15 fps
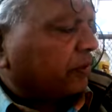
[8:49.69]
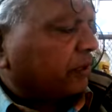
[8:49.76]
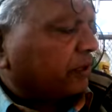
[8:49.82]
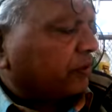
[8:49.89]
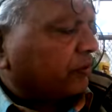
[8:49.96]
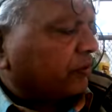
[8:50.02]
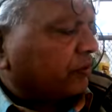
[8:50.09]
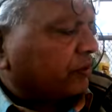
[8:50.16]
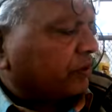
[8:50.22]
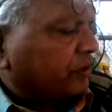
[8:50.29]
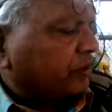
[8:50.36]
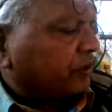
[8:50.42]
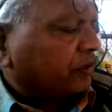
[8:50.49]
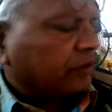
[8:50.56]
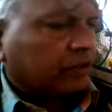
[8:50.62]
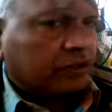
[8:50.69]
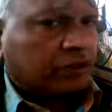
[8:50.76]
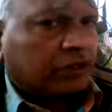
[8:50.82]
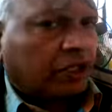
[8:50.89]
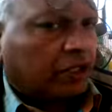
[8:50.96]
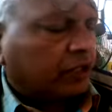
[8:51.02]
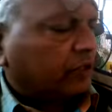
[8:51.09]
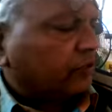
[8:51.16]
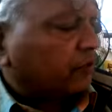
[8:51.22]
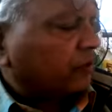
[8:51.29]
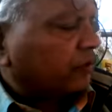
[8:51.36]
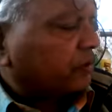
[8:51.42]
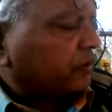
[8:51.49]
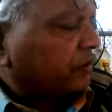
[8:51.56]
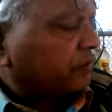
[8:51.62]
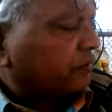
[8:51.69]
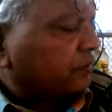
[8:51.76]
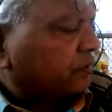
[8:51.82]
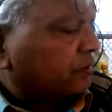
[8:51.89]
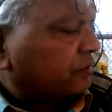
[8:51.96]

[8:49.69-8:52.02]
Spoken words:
rate contract, target contract,